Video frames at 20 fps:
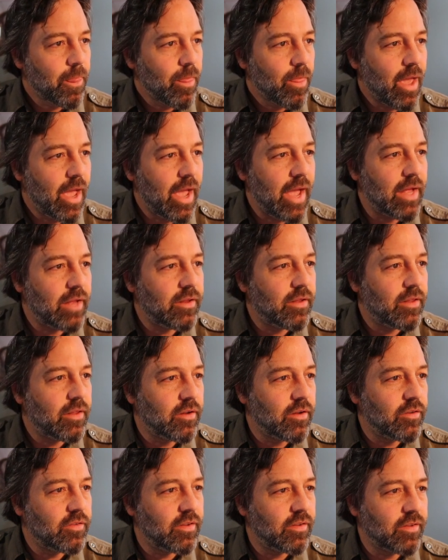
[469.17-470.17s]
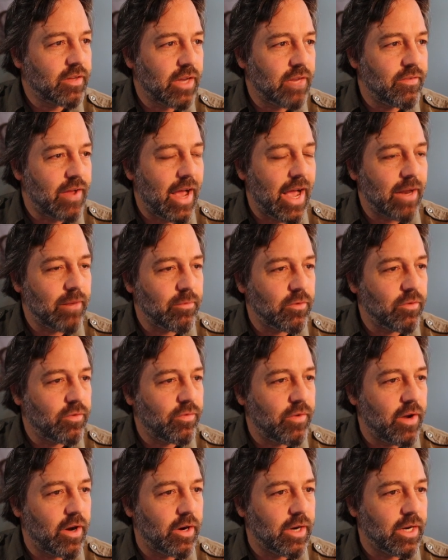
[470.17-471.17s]
And there's this kind of
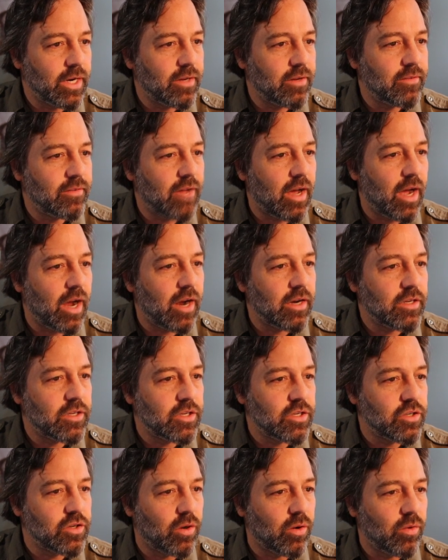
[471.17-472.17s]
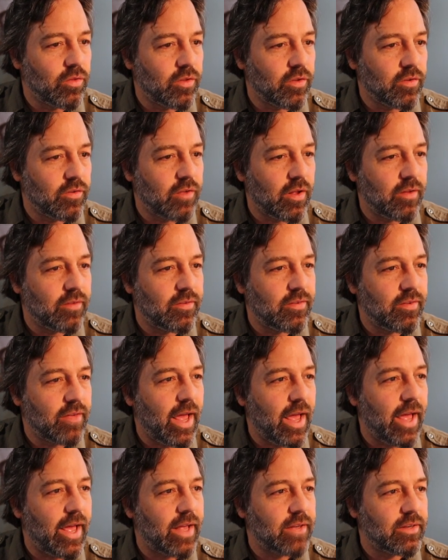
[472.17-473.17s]
atmospheric desire to show the
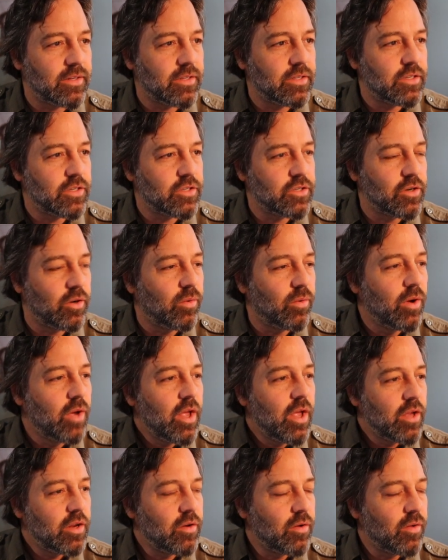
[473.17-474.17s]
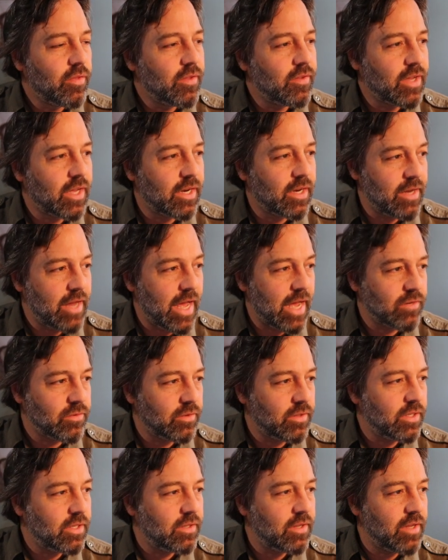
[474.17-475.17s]
sunset and to show, you know, these kind of
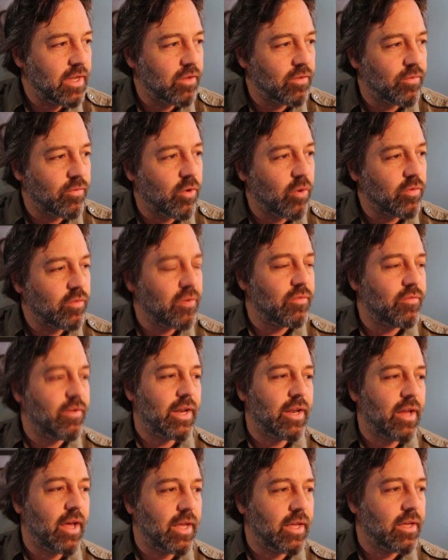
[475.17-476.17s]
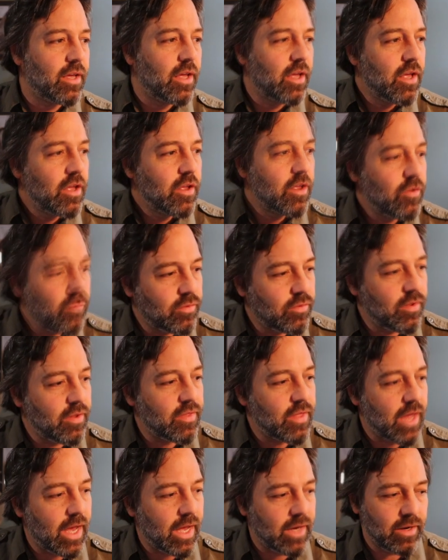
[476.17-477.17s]
natural details. Of course, in Van Eyck, you see
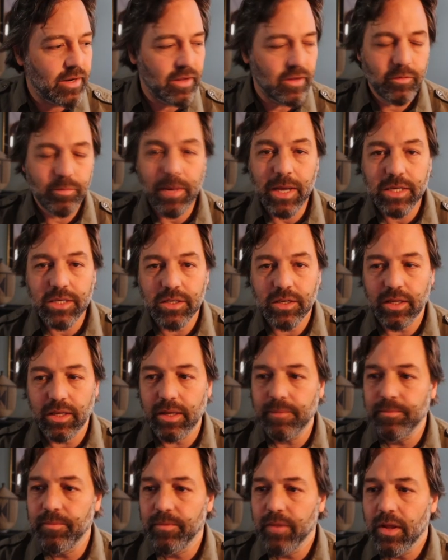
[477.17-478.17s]
that especially.